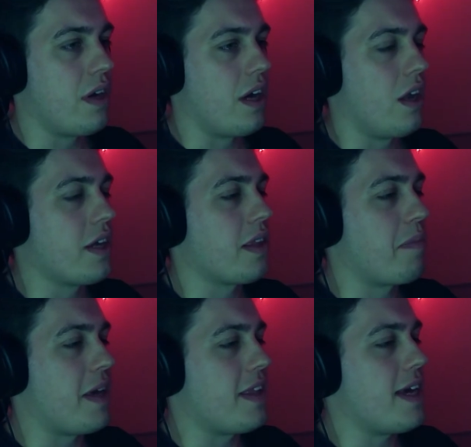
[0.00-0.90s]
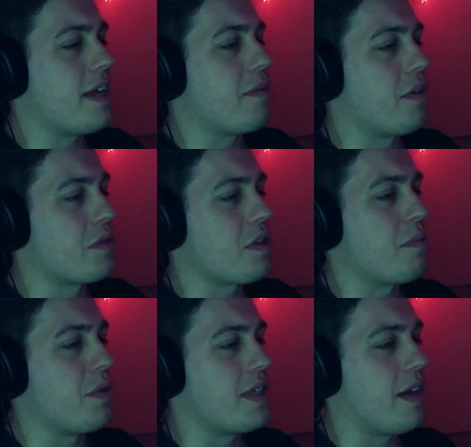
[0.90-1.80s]
I like the bit at the end where it also
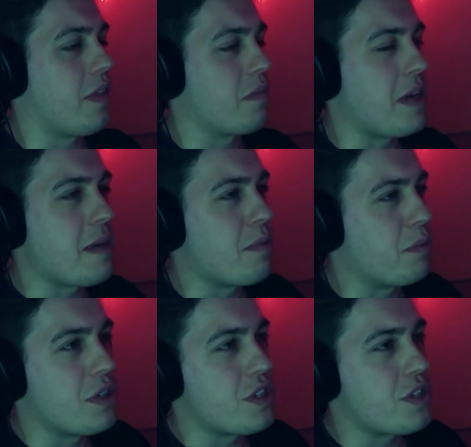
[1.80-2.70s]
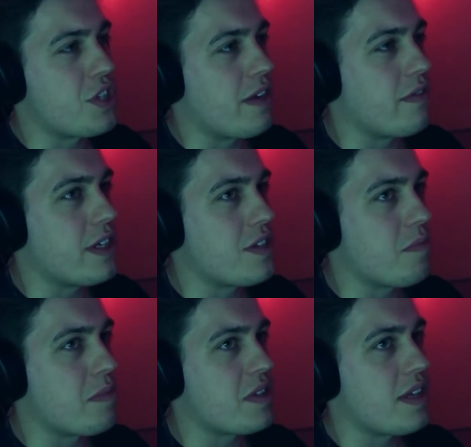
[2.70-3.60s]
points out that people were just generally
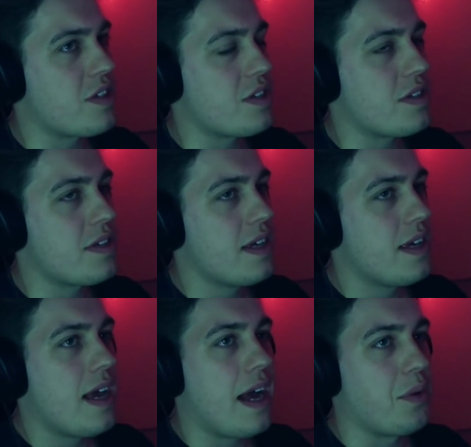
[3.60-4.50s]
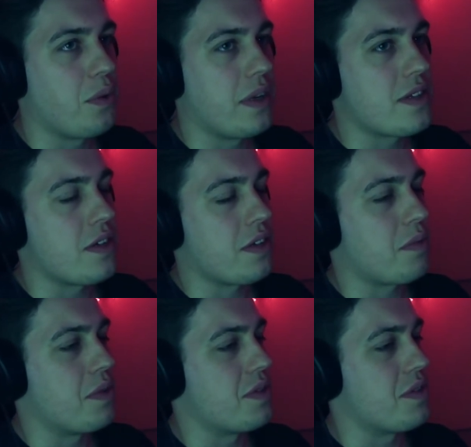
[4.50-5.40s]
superstitious, and all it
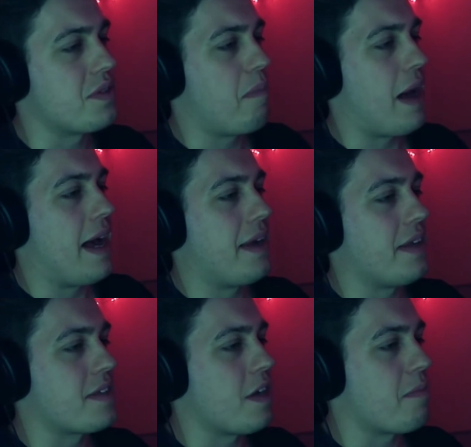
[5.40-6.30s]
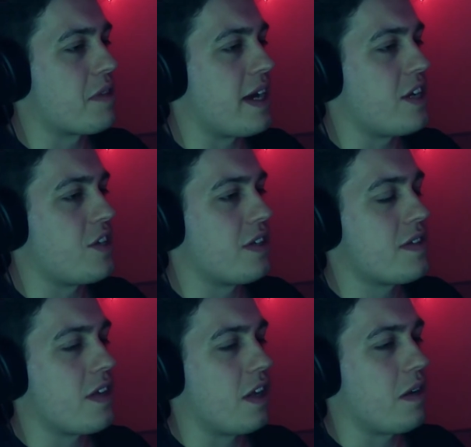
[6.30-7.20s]
took was bad interpretation.
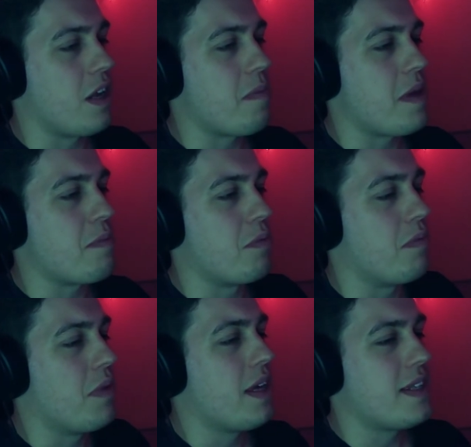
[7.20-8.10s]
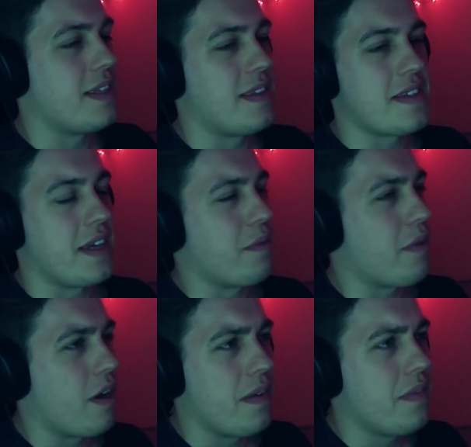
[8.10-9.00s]
So, like, you know, people did this thing
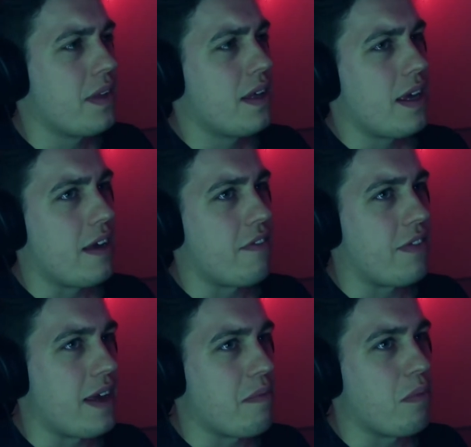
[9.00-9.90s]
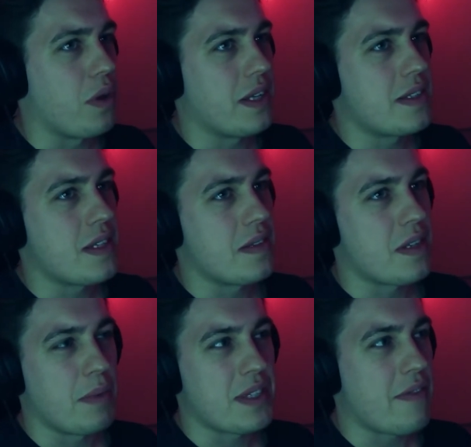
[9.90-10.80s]
where if they wanted
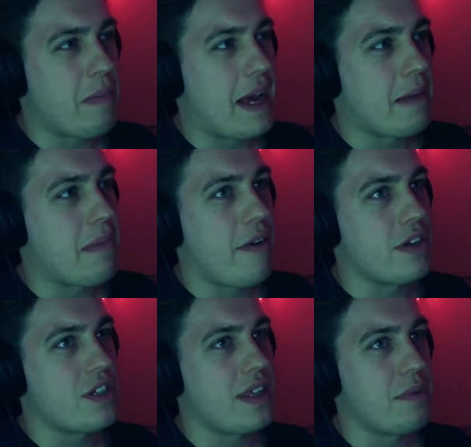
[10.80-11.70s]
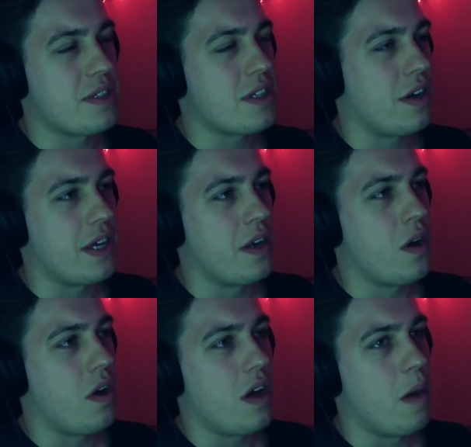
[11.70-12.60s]
someone to have a bad marriage, they would tie a
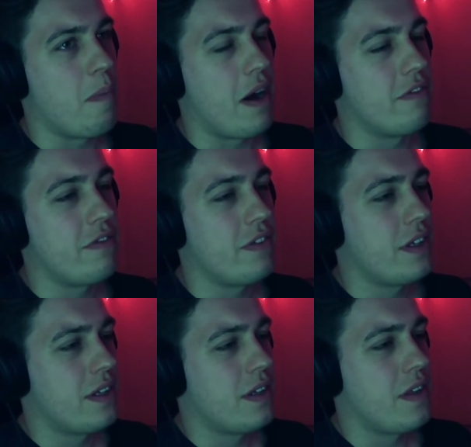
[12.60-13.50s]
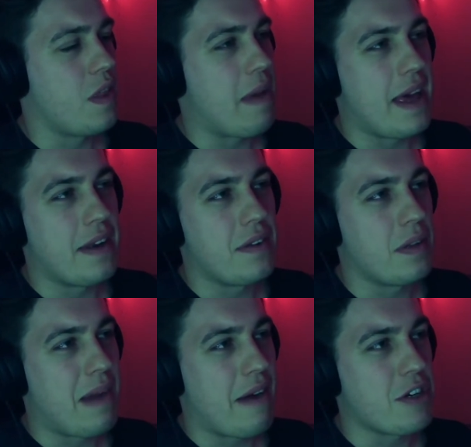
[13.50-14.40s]
knot above the bed,
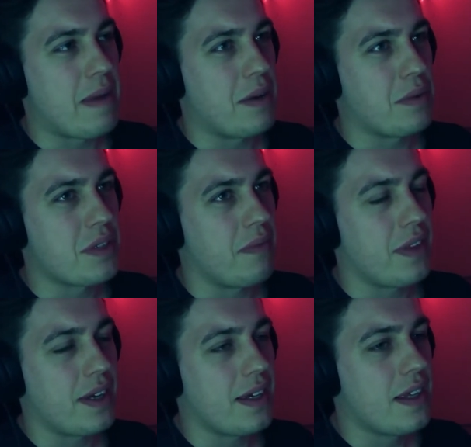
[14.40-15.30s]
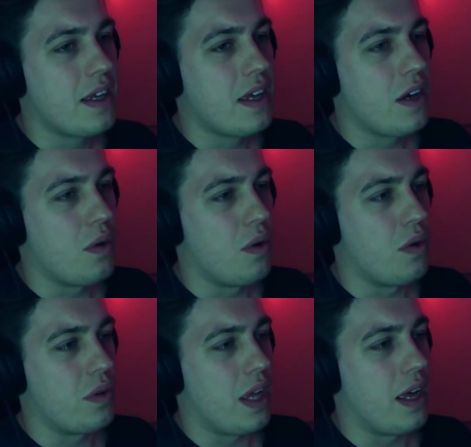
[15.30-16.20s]
the marriage bed or something.
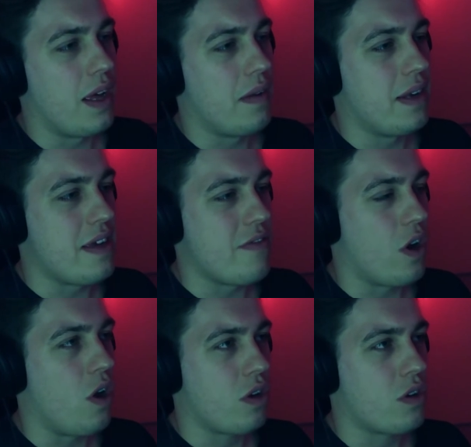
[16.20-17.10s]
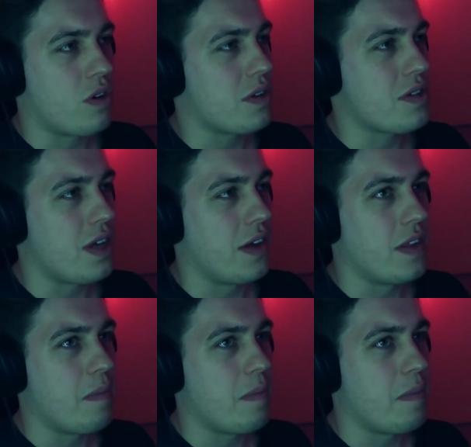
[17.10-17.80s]
Or leave a hot cross under the